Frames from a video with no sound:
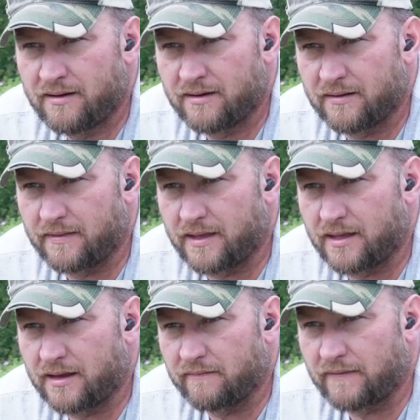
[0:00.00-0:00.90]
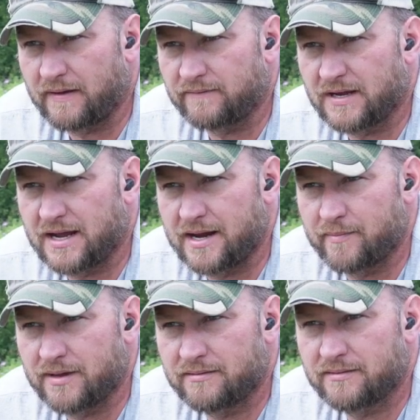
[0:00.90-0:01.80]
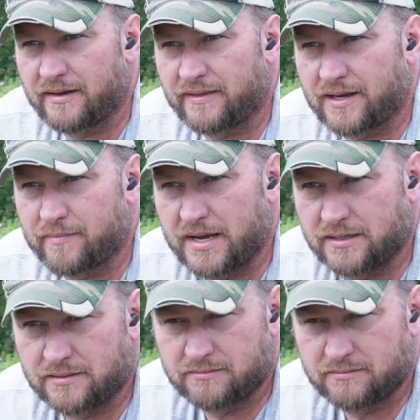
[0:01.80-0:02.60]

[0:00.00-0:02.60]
and then if I have time I think I might